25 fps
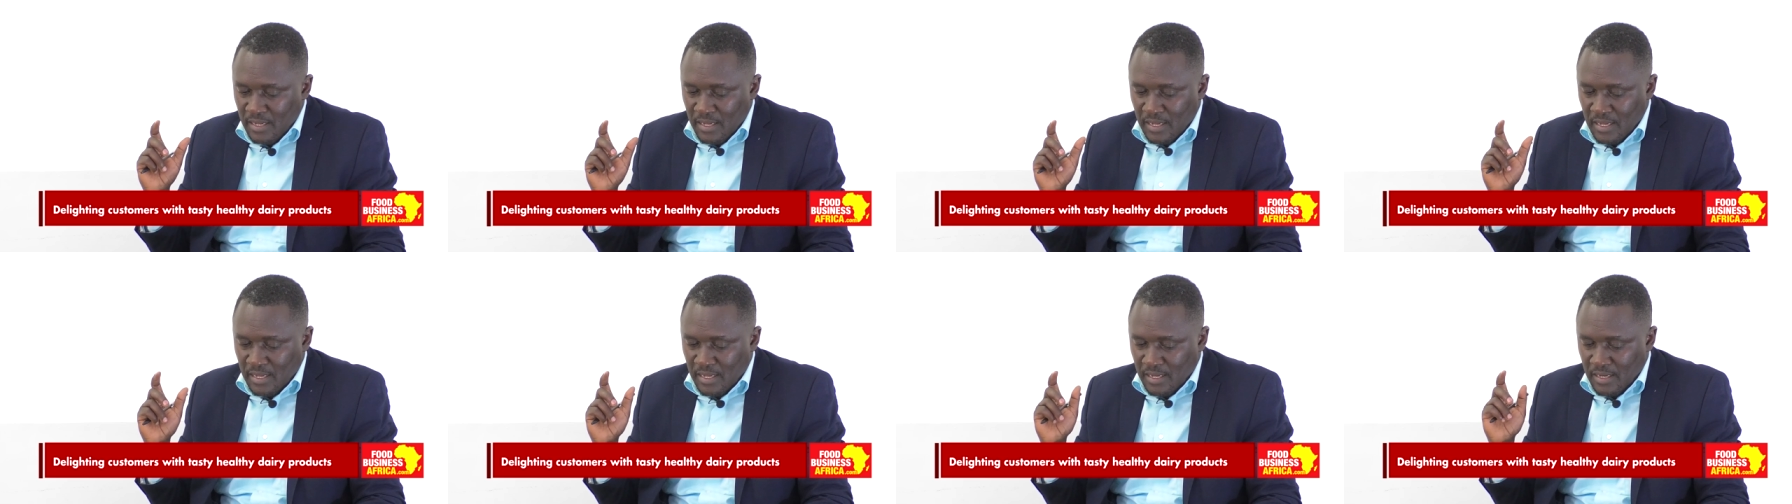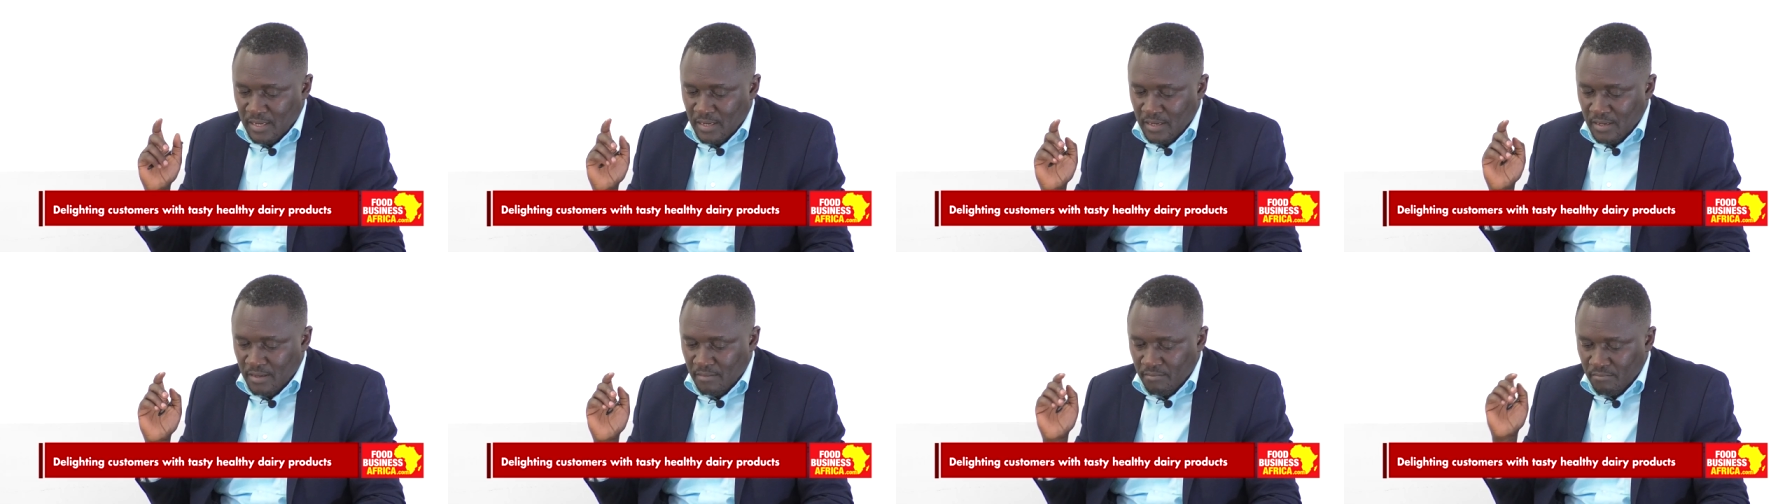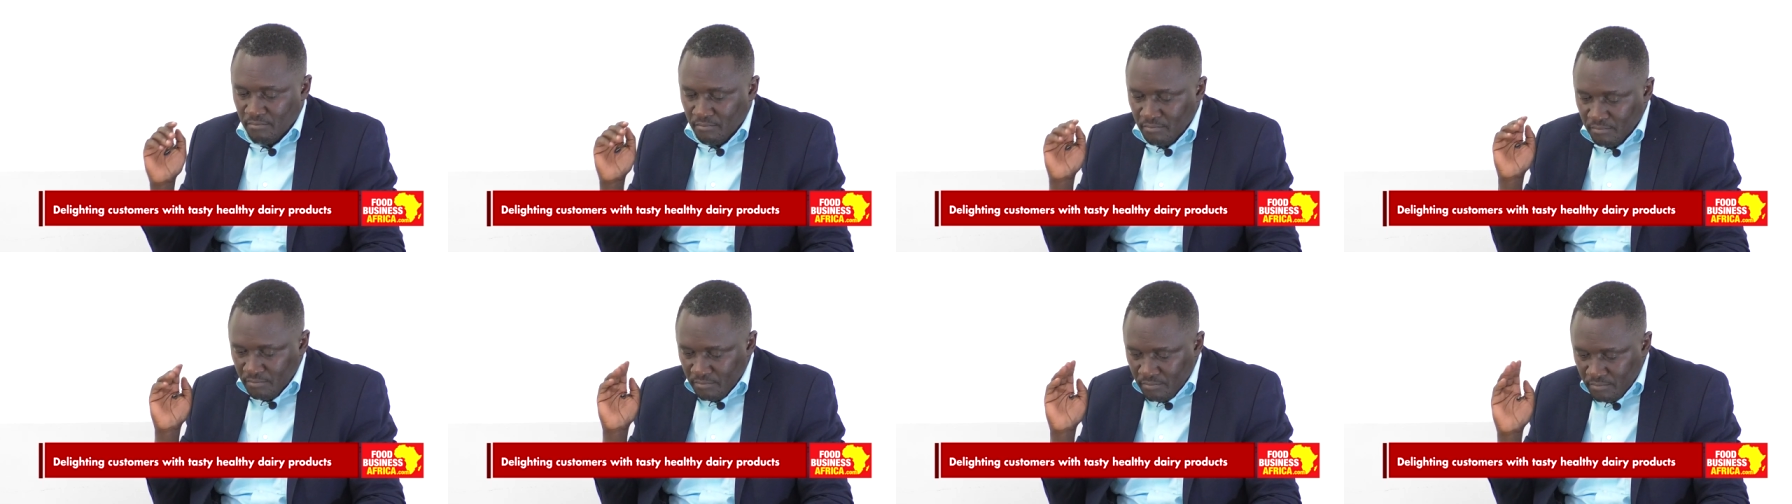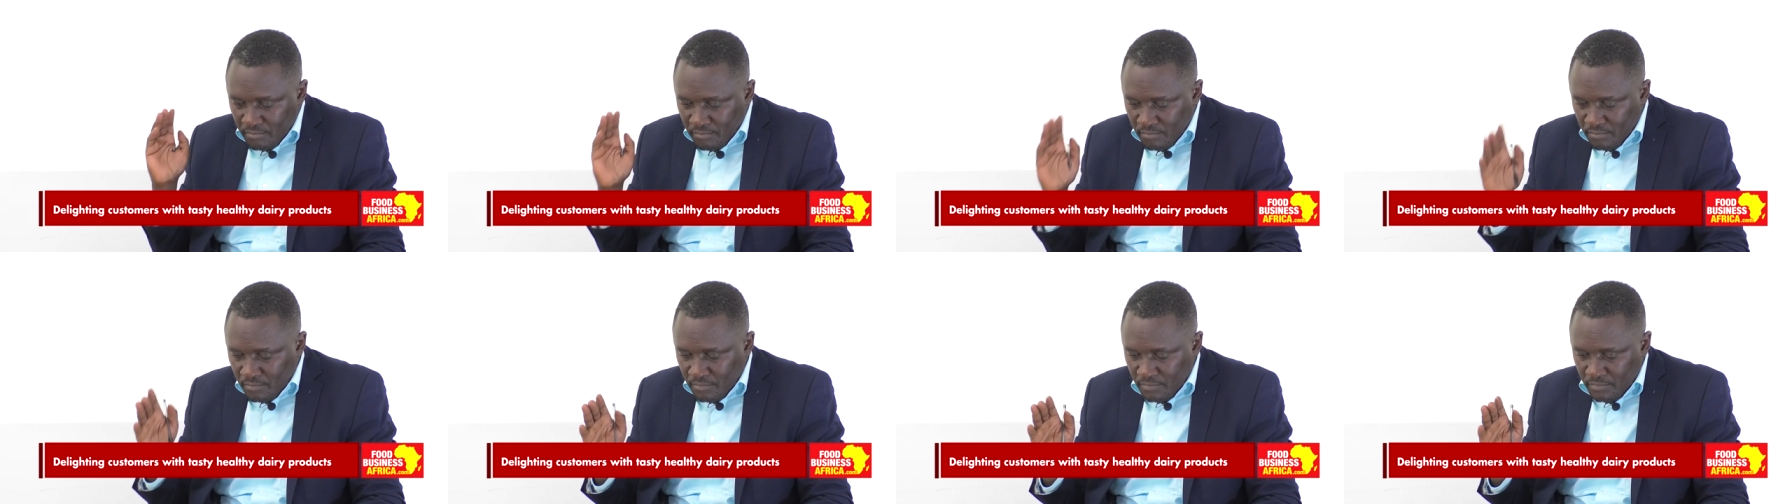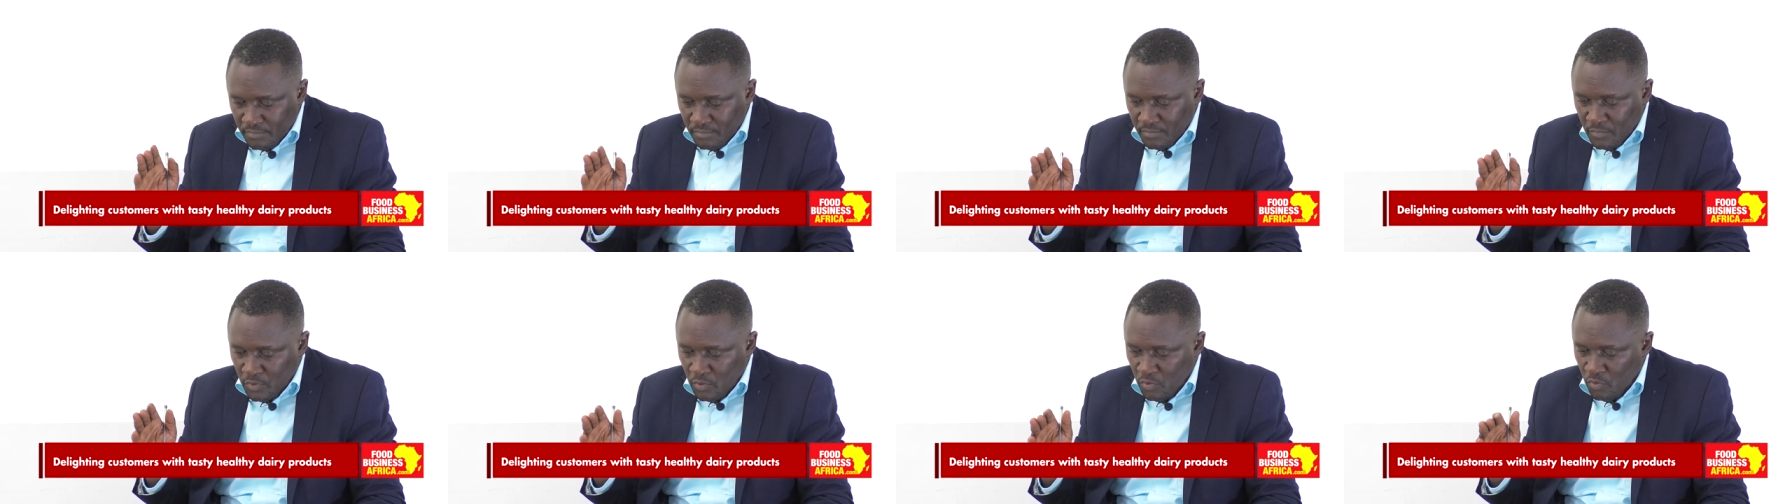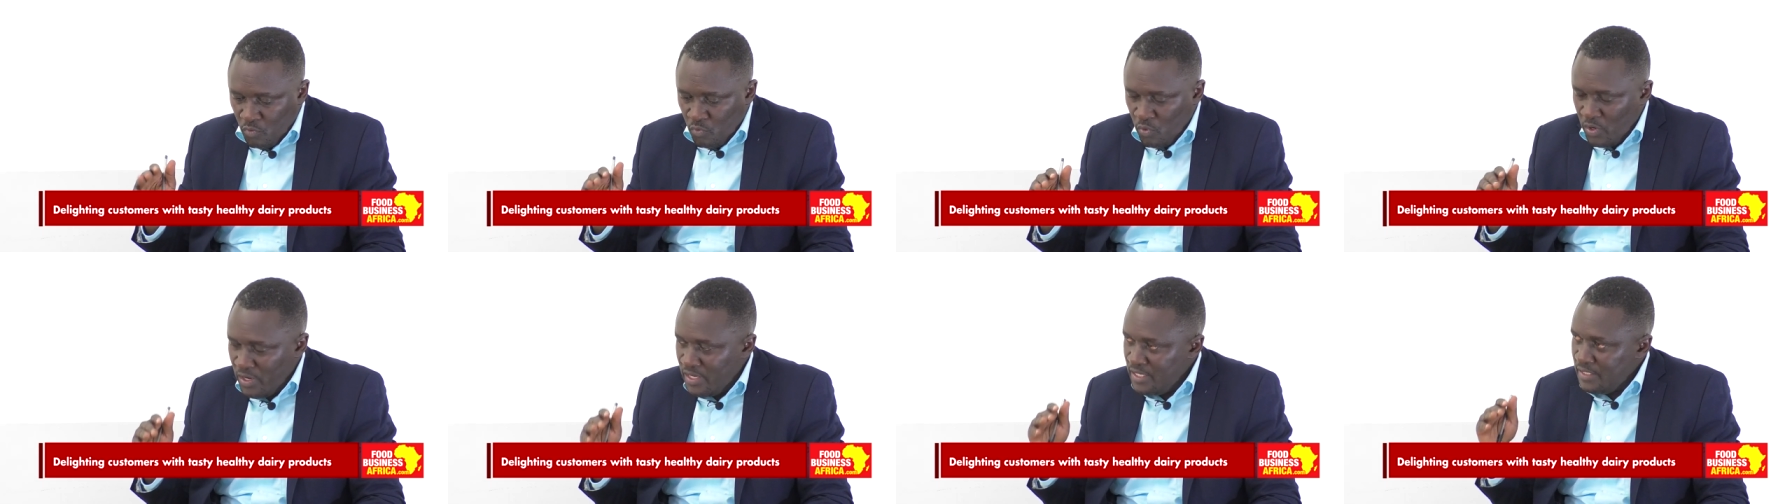and
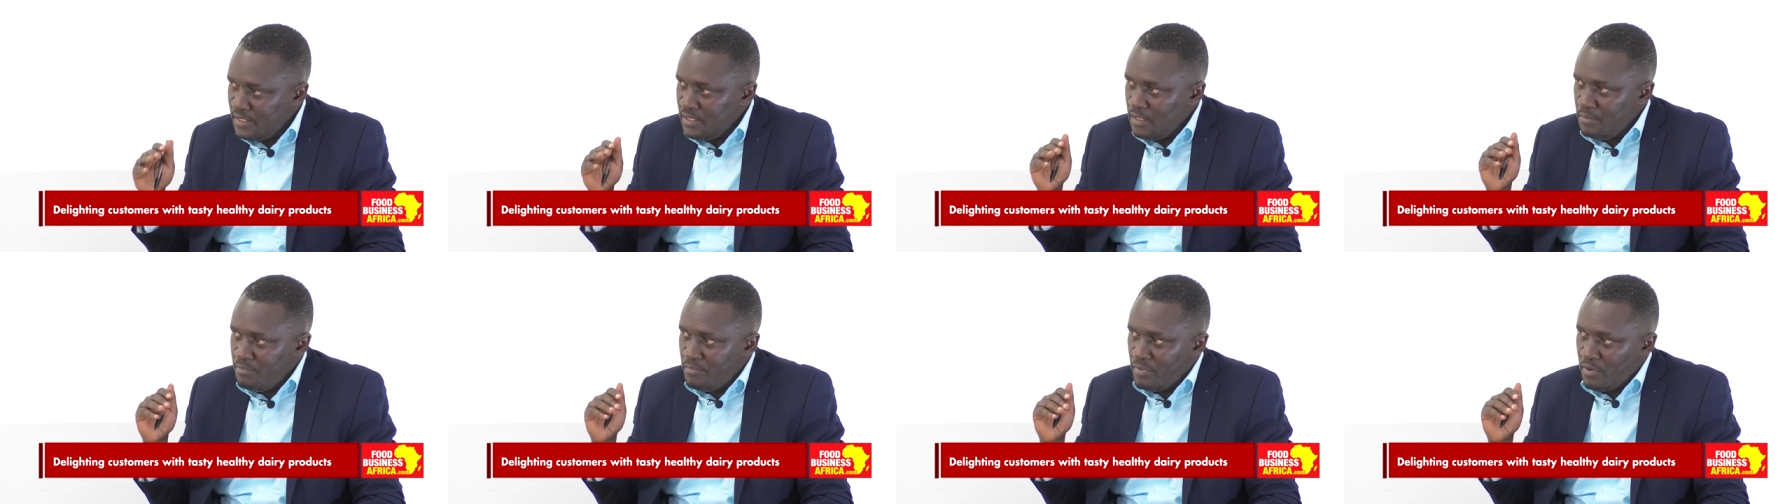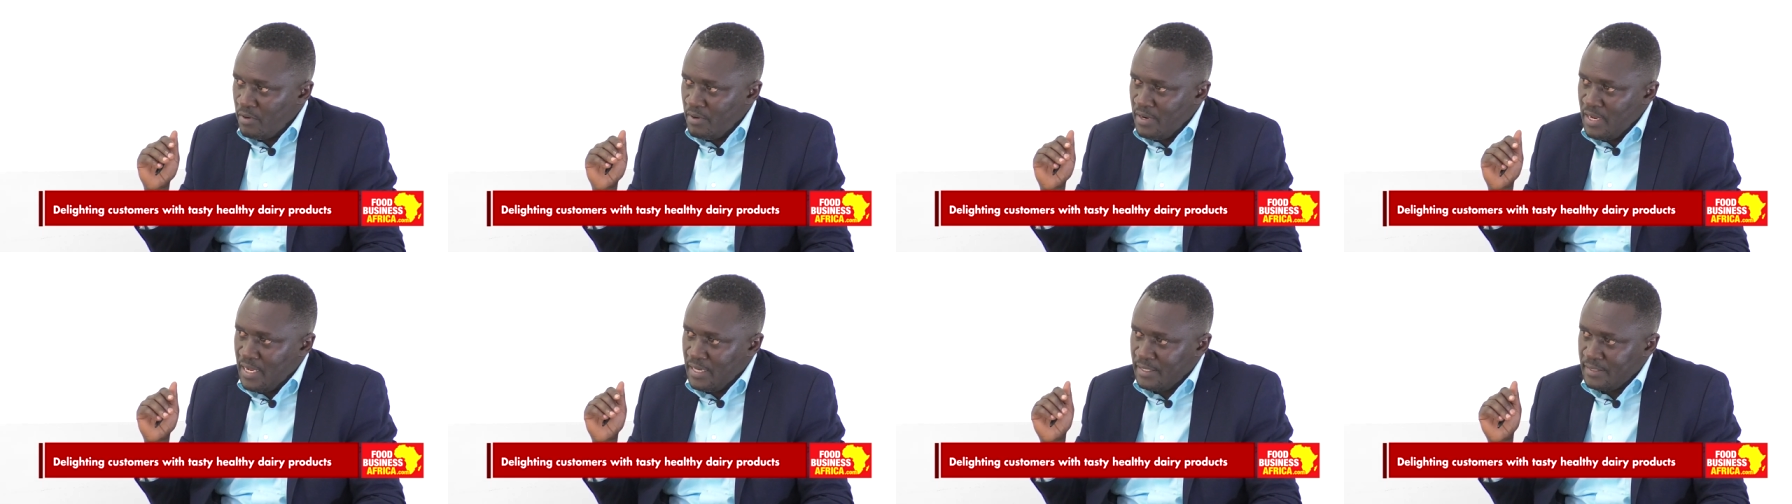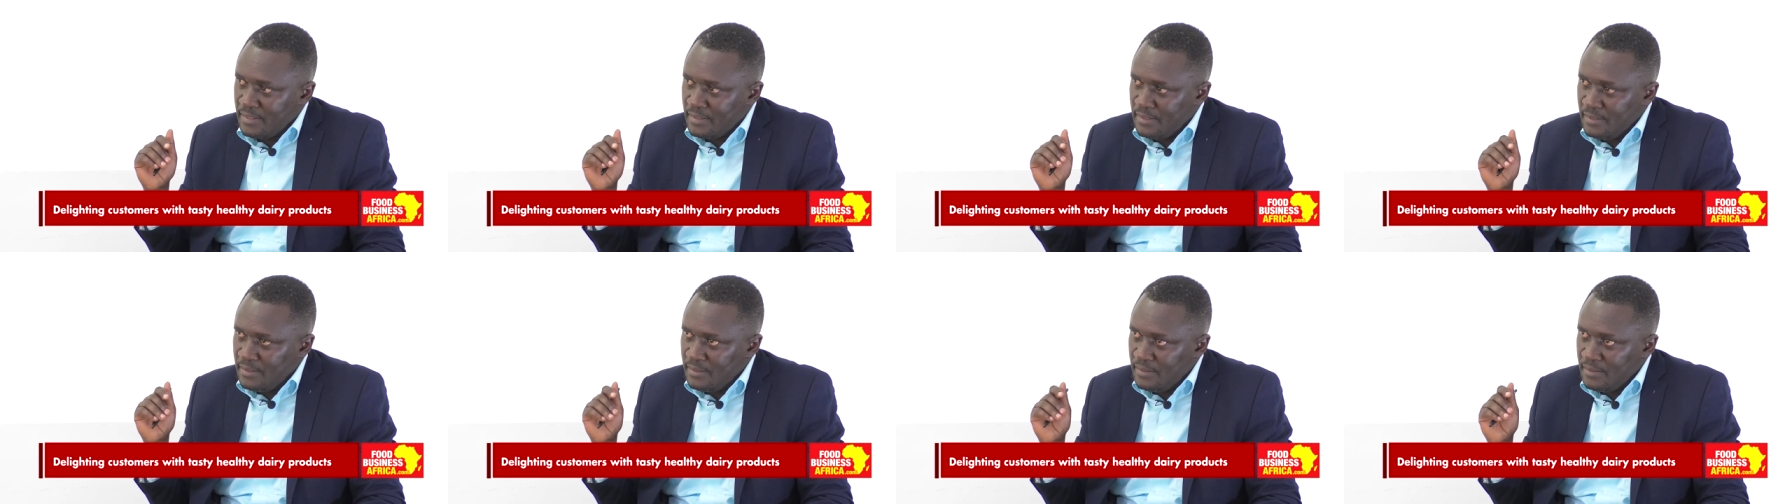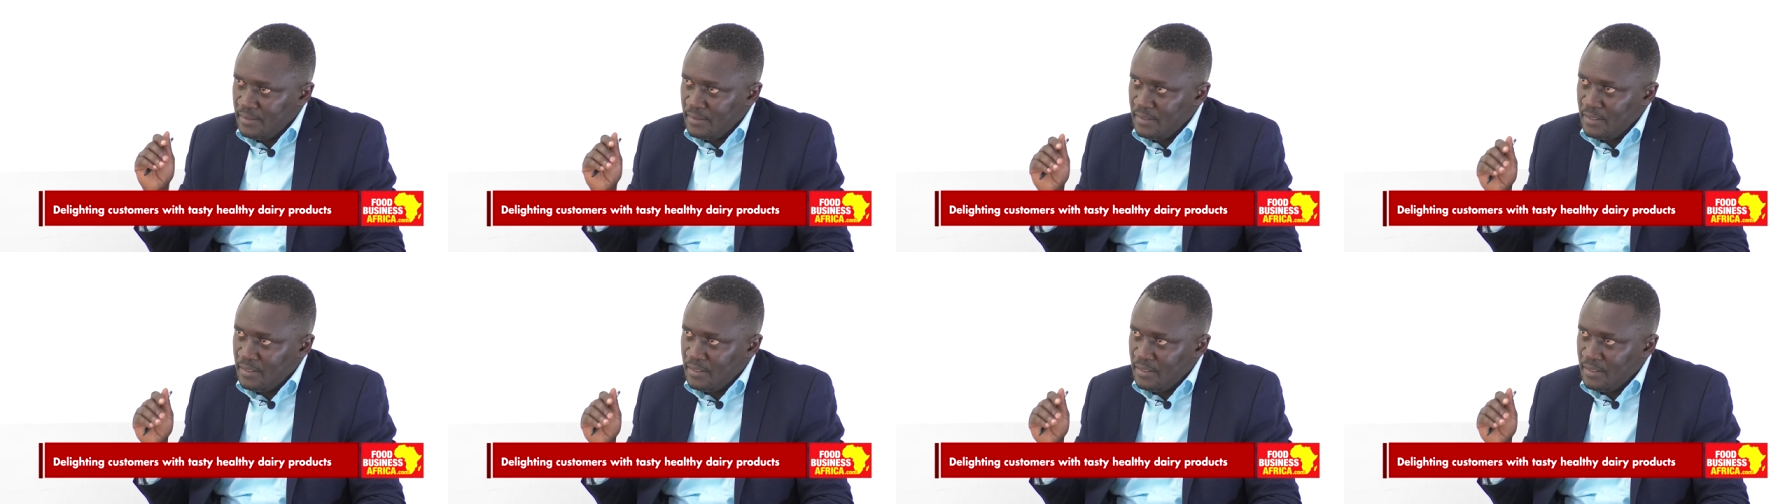quality products